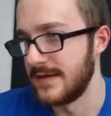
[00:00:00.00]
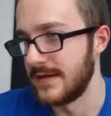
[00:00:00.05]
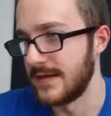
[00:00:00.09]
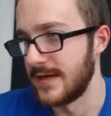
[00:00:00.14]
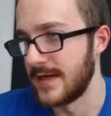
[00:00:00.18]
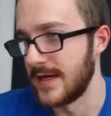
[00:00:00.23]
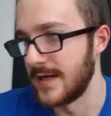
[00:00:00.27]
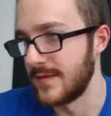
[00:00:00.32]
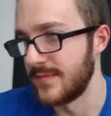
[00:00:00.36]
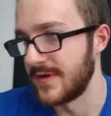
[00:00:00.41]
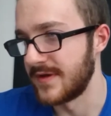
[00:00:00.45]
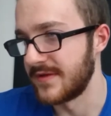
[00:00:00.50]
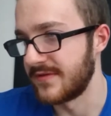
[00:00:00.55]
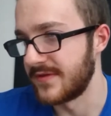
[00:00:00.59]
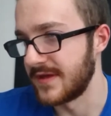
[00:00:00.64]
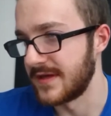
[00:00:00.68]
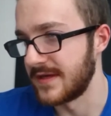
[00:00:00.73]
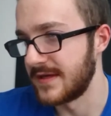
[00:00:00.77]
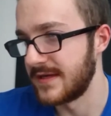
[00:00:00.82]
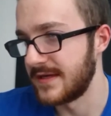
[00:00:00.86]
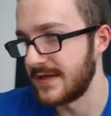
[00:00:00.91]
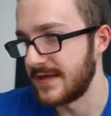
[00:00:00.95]
Um, I
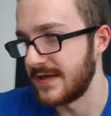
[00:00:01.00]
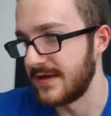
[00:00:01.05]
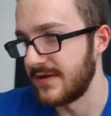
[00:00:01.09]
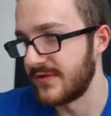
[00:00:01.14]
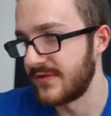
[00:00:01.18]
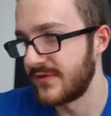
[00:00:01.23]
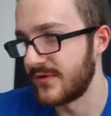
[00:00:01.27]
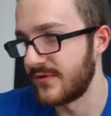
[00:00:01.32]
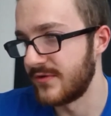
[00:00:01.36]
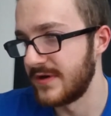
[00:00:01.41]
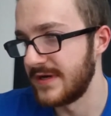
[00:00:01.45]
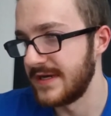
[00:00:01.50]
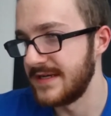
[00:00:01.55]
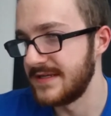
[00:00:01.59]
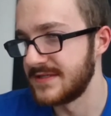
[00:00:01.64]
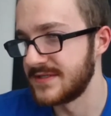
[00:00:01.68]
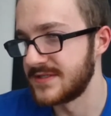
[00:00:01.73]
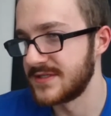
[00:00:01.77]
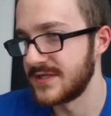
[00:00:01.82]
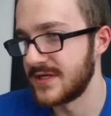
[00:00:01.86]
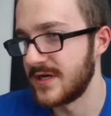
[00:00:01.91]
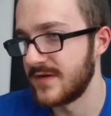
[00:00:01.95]
think he thoroughly
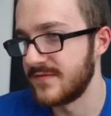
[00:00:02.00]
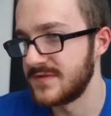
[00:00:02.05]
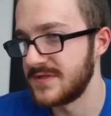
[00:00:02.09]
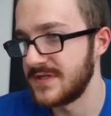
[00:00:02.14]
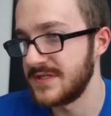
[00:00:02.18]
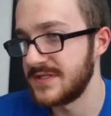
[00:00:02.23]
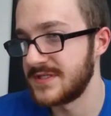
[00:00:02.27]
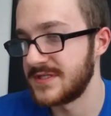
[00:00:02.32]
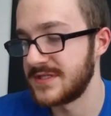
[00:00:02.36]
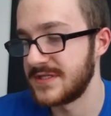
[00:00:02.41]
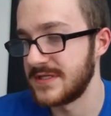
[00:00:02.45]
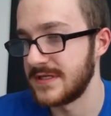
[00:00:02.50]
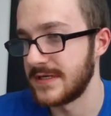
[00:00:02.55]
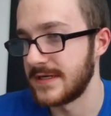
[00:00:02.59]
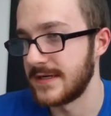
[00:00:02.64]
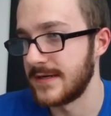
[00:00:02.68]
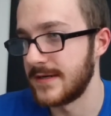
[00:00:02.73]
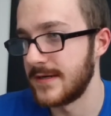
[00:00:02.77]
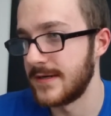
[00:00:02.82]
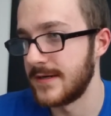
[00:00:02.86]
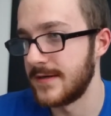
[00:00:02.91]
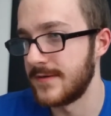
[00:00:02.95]
deserves it.
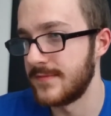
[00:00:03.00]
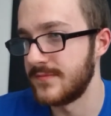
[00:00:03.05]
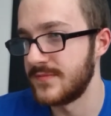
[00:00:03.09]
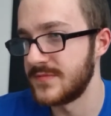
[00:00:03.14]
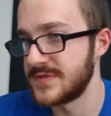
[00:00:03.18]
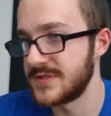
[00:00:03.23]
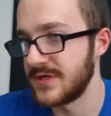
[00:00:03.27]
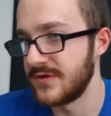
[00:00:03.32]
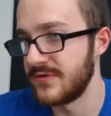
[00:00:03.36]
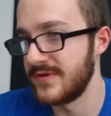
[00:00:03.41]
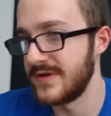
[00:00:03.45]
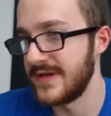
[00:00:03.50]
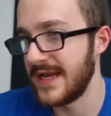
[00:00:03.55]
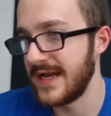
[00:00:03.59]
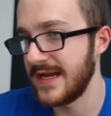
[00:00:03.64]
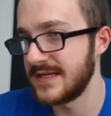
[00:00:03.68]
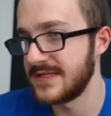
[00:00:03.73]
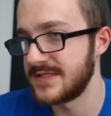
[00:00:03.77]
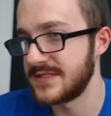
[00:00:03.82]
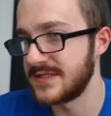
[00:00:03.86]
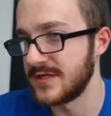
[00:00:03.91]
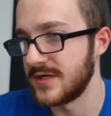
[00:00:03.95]
Um, so
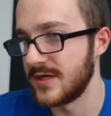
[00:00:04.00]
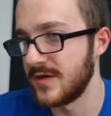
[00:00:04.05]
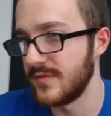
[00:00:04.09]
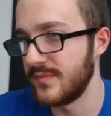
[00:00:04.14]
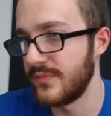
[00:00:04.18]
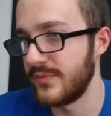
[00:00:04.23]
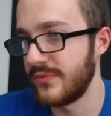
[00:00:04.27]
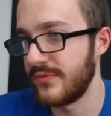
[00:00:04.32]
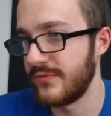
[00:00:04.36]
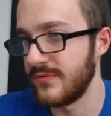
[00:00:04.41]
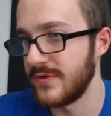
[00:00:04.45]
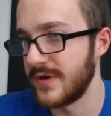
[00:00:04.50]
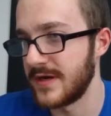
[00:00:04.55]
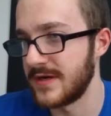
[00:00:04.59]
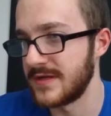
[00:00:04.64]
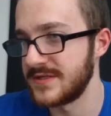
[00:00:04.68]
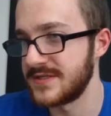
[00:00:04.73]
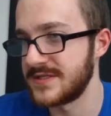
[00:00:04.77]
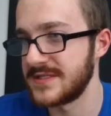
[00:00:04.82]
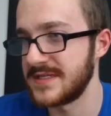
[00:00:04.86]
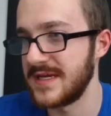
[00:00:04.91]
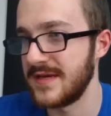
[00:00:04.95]
next up, we're going to
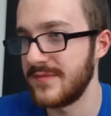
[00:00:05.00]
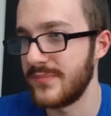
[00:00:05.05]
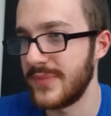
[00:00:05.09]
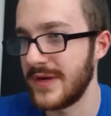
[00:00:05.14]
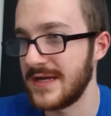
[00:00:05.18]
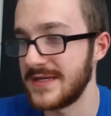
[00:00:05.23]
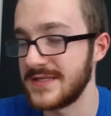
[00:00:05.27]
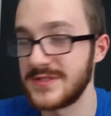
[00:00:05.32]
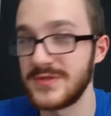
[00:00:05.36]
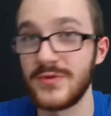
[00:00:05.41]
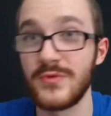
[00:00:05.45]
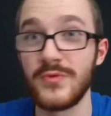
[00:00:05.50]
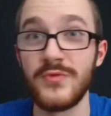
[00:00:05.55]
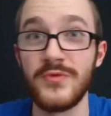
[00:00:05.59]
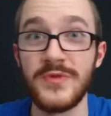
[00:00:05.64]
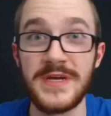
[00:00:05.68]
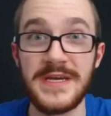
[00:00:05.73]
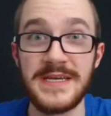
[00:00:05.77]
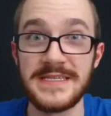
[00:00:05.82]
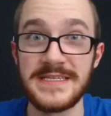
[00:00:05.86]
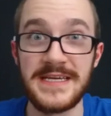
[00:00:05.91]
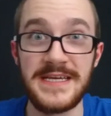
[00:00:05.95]
skip past all
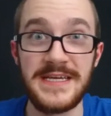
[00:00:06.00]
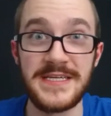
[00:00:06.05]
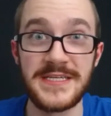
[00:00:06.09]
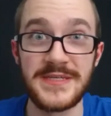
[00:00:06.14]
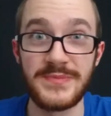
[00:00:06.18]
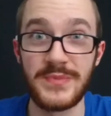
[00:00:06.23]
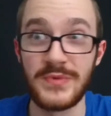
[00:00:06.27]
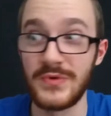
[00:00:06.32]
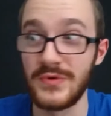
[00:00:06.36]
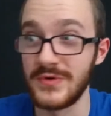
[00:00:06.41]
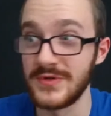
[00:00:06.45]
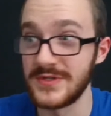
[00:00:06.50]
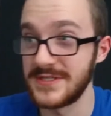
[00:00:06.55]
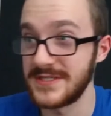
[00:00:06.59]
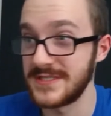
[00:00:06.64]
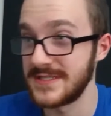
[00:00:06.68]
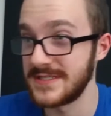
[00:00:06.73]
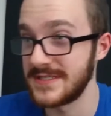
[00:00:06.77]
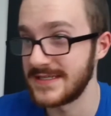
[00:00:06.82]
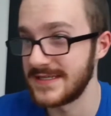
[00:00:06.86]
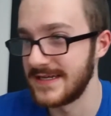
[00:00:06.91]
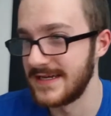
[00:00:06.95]
these
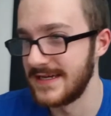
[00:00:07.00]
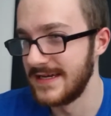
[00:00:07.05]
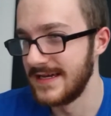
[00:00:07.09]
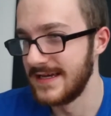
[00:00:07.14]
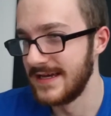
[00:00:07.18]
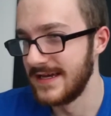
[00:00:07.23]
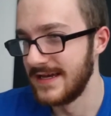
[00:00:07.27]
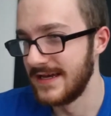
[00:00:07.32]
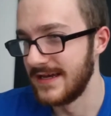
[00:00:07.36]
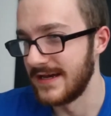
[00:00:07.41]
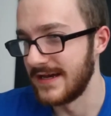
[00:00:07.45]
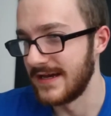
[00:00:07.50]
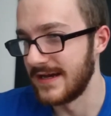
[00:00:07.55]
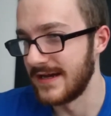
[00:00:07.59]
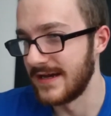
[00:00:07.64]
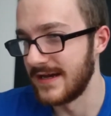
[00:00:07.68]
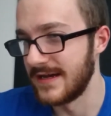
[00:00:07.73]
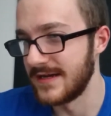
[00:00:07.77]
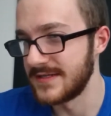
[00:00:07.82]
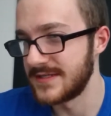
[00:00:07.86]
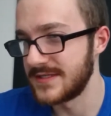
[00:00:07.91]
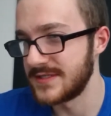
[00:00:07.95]
esports
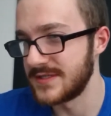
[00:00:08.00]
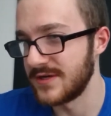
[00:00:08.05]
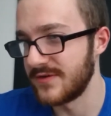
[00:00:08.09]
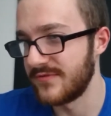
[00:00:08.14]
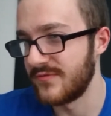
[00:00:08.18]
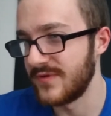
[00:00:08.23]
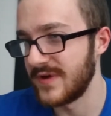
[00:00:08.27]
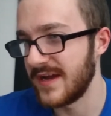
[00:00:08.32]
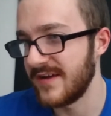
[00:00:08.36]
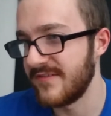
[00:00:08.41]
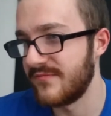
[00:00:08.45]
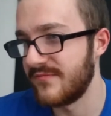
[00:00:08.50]
uh, stuff, we